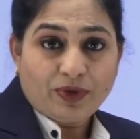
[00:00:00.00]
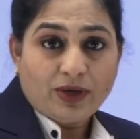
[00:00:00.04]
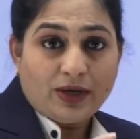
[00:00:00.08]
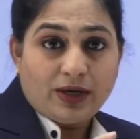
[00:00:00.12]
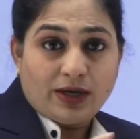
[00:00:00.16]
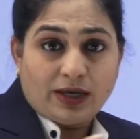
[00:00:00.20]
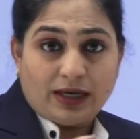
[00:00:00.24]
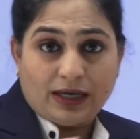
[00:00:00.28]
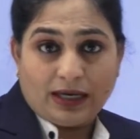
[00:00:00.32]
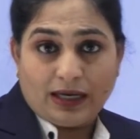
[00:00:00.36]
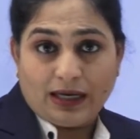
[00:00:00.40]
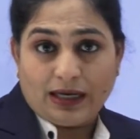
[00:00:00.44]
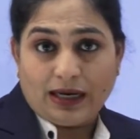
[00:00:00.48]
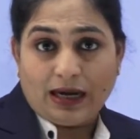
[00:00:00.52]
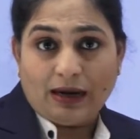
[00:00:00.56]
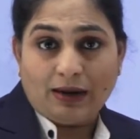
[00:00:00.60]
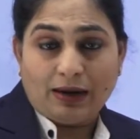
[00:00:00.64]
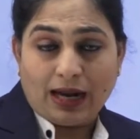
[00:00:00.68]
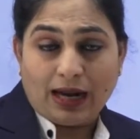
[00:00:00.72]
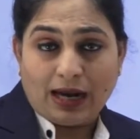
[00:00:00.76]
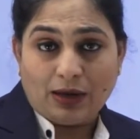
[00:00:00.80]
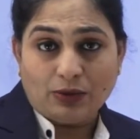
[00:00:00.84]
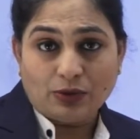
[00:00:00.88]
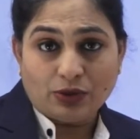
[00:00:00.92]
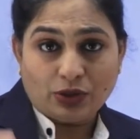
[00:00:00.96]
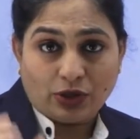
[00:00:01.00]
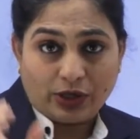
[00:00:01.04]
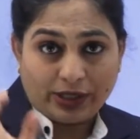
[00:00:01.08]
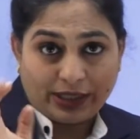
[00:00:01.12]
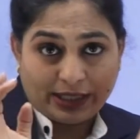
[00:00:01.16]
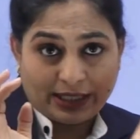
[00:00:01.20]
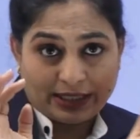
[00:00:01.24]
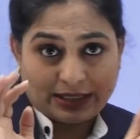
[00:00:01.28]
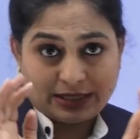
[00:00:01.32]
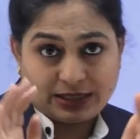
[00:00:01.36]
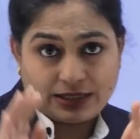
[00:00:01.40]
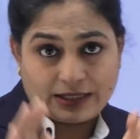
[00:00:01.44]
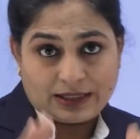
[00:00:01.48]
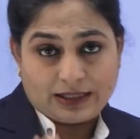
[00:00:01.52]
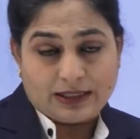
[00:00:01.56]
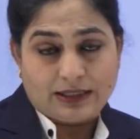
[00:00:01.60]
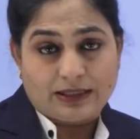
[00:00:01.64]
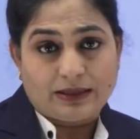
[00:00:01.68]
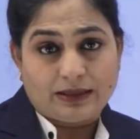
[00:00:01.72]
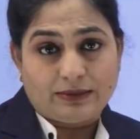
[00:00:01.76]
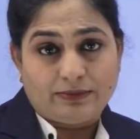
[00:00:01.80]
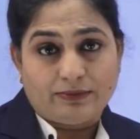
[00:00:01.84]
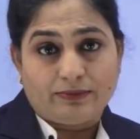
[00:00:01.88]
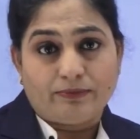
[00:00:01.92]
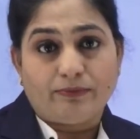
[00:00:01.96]
allowed or is
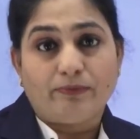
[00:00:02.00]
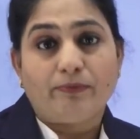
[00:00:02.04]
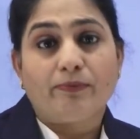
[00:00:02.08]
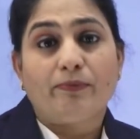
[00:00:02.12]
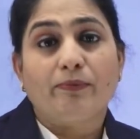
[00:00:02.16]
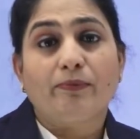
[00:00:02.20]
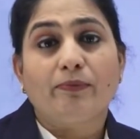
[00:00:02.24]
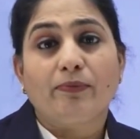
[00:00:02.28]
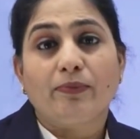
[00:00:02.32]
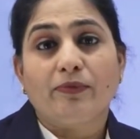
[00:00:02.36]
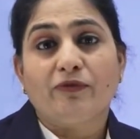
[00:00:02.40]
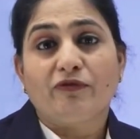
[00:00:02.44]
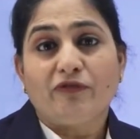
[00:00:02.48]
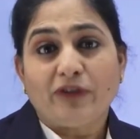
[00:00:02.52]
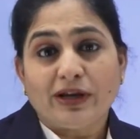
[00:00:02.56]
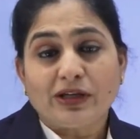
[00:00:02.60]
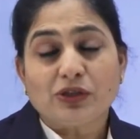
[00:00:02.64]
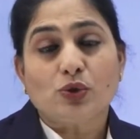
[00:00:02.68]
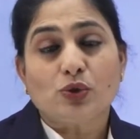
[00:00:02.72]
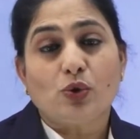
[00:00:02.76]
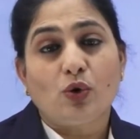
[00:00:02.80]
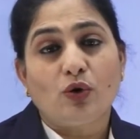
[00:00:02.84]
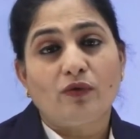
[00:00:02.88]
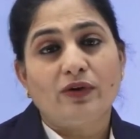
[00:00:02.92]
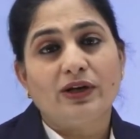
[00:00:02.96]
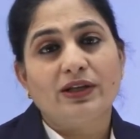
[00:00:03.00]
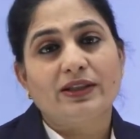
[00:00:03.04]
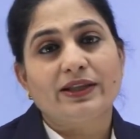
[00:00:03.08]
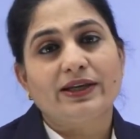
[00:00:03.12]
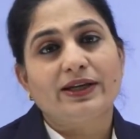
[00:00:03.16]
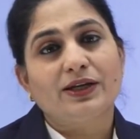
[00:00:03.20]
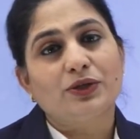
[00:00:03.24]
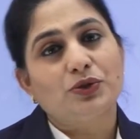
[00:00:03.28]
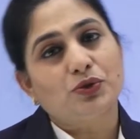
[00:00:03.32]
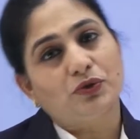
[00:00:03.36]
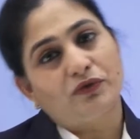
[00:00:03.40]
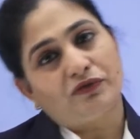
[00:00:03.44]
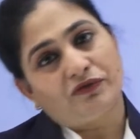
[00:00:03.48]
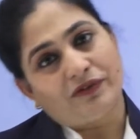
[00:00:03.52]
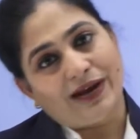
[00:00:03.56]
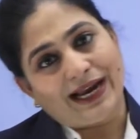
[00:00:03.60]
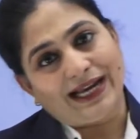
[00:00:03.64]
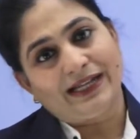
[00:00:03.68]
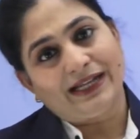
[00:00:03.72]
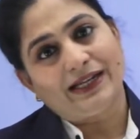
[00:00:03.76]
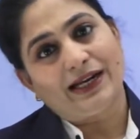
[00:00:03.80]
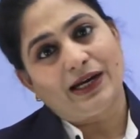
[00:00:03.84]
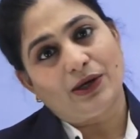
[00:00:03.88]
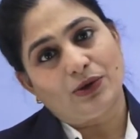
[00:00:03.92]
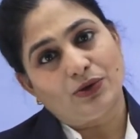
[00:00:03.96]
fit over there to
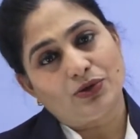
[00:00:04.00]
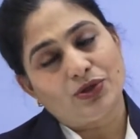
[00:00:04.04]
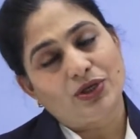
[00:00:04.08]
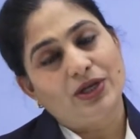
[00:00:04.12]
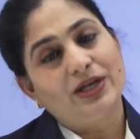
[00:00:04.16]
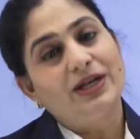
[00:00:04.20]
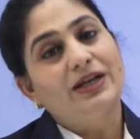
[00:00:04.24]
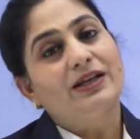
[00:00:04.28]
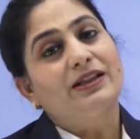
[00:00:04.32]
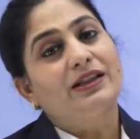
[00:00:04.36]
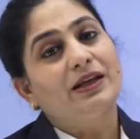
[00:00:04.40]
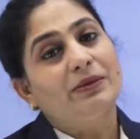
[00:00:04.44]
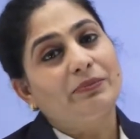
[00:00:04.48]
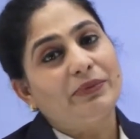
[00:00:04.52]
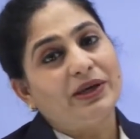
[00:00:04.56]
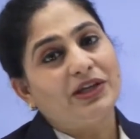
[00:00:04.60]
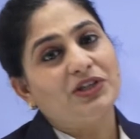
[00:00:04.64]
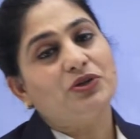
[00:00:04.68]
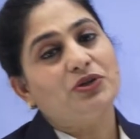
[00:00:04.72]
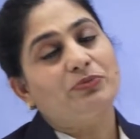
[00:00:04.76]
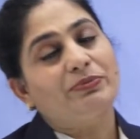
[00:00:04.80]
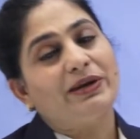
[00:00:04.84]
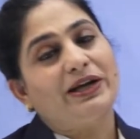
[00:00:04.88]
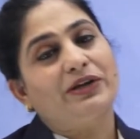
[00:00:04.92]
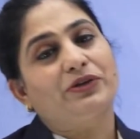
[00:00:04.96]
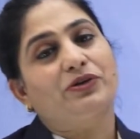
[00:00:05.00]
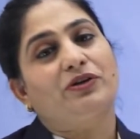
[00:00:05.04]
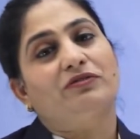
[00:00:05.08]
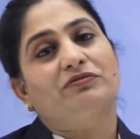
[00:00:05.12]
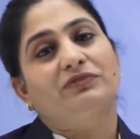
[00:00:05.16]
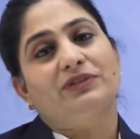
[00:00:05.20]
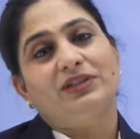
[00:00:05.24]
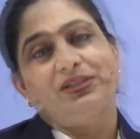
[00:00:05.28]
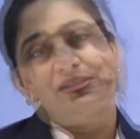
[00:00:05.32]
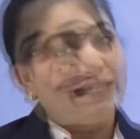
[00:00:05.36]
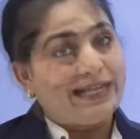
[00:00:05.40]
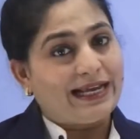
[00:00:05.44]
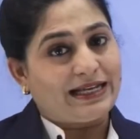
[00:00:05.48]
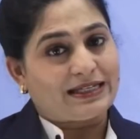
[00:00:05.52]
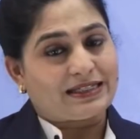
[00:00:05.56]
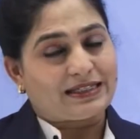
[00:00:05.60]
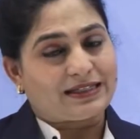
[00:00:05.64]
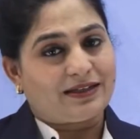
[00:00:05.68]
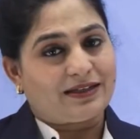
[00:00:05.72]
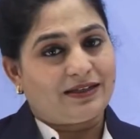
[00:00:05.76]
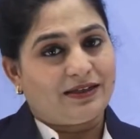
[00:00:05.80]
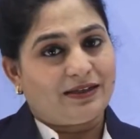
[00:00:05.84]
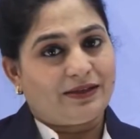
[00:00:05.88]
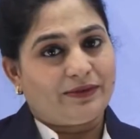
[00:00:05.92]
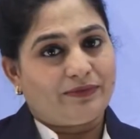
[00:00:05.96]
find out the measurement of this
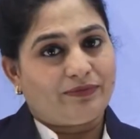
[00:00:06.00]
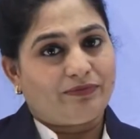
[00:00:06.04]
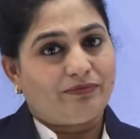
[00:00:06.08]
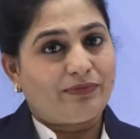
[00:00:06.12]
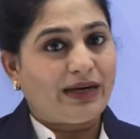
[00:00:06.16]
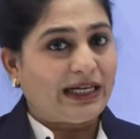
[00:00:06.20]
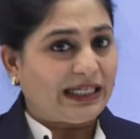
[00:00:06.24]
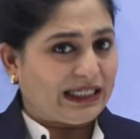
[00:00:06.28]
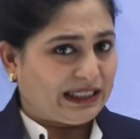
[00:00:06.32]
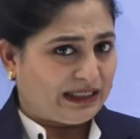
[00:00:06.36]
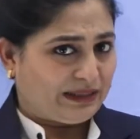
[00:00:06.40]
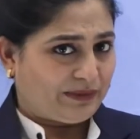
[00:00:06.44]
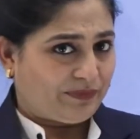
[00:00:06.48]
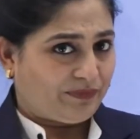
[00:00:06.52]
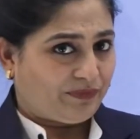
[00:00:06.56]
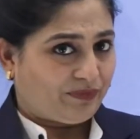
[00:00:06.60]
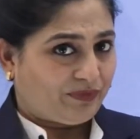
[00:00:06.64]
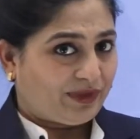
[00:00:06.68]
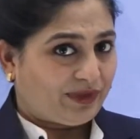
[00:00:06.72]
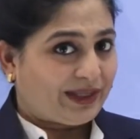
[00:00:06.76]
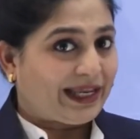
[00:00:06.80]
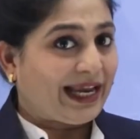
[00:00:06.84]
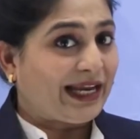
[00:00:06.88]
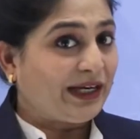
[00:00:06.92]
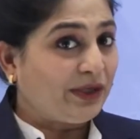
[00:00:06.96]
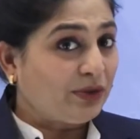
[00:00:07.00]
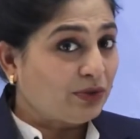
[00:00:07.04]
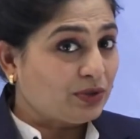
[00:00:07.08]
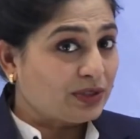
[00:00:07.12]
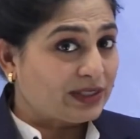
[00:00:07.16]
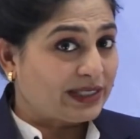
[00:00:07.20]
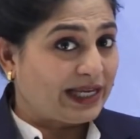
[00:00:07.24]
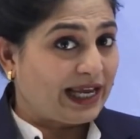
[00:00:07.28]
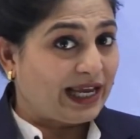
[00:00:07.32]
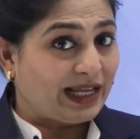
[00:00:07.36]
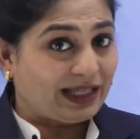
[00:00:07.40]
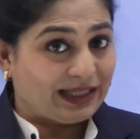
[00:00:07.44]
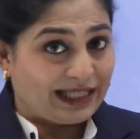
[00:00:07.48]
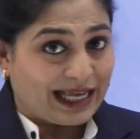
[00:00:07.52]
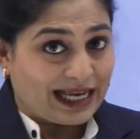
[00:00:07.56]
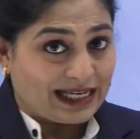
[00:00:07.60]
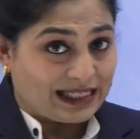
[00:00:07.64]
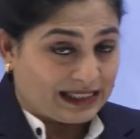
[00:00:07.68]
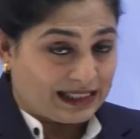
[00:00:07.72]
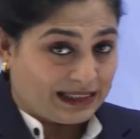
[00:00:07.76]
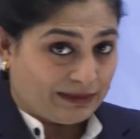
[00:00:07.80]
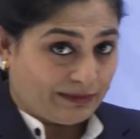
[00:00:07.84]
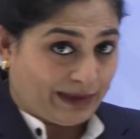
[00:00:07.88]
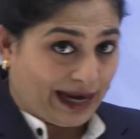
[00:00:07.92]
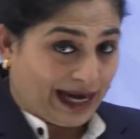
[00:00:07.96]
desk. But can you say
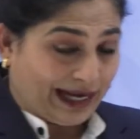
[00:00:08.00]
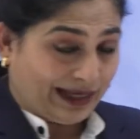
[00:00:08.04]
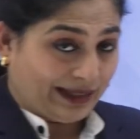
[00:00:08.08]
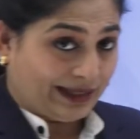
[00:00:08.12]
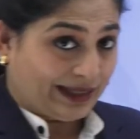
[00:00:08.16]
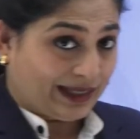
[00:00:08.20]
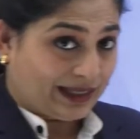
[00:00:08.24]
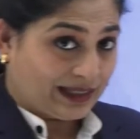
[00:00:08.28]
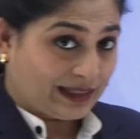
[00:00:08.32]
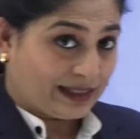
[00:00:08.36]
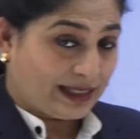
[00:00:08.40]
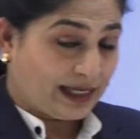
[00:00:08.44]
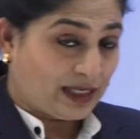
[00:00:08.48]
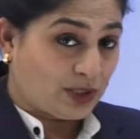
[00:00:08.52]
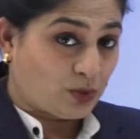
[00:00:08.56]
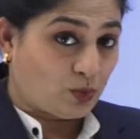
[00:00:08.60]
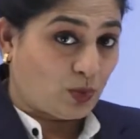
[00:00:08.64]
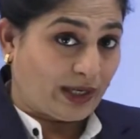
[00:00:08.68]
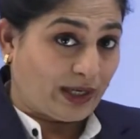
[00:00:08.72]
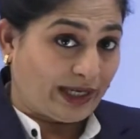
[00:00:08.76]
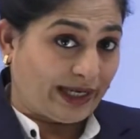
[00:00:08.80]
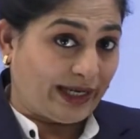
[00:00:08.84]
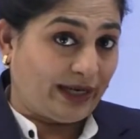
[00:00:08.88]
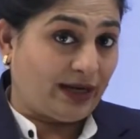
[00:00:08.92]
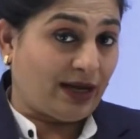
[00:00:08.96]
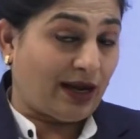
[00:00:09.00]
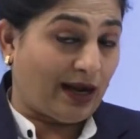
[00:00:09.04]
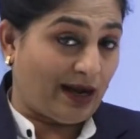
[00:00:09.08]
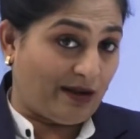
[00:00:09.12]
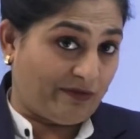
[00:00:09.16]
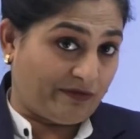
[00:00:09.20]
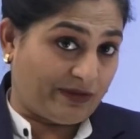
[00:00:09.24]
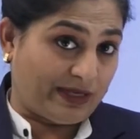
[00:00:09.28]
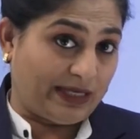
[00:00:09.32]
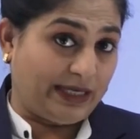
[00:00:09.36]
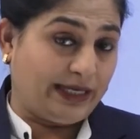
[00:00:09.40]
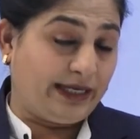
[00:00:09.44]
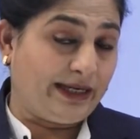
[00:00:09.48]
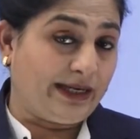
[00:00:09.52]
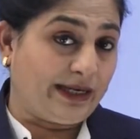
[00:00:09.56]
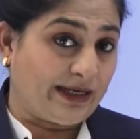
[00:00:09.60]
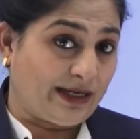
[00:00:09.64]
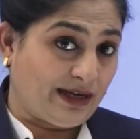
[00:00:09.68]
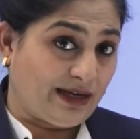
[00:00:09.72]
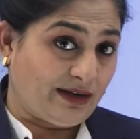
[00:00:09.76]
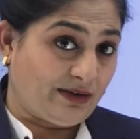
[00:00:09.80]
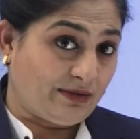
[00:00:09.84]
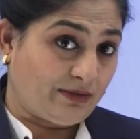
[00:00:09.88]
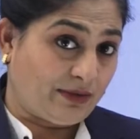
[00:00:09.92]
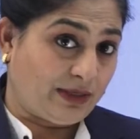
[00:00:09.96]
that my desk is 1.5 gilli
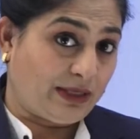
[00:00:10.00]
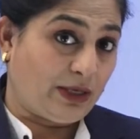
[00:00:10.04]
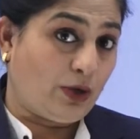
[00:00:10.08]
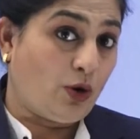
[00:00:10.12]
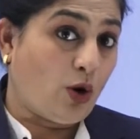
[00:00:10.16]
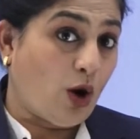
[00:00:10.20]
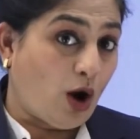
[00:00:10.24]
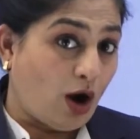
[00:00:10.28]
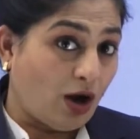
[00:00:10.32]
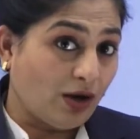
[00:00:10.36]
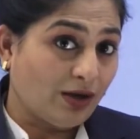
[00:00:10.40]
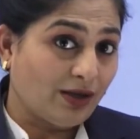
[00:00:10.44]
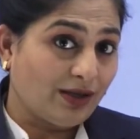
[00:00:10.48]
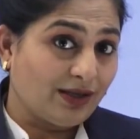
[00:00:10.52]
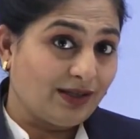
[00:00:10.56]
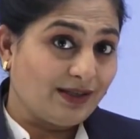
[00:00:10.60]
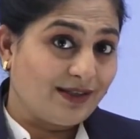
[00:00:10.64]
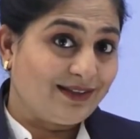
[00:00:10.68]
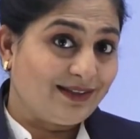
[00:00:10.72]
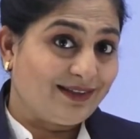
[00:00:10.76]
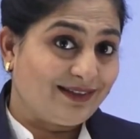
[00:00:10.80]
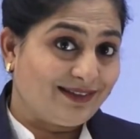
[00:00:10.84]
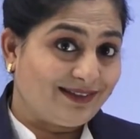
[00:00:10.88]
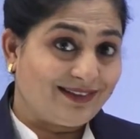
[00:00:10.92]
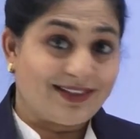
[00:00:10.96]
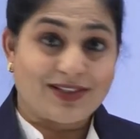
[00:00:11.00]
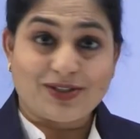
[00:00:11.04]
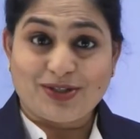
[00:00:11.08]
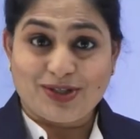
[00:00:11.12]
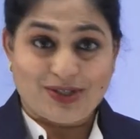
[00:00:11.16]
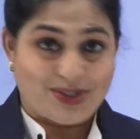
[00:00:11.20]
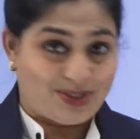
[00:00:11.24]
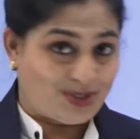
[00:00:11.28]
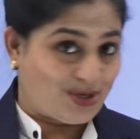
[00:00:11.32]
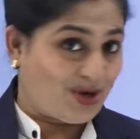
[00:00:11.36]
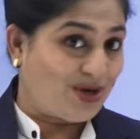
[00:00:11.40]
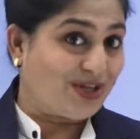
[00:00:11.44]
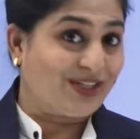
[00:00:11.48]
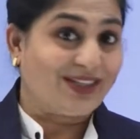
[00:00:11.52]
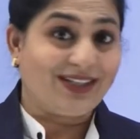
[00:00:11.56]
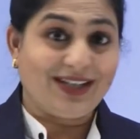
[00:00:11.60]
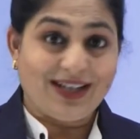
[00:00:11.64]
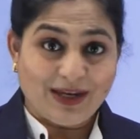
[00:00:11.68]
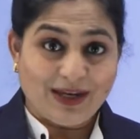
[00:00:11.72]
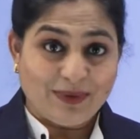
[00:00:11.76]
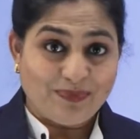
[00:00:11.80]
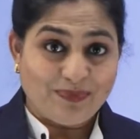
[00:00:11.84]
danda long? This is not the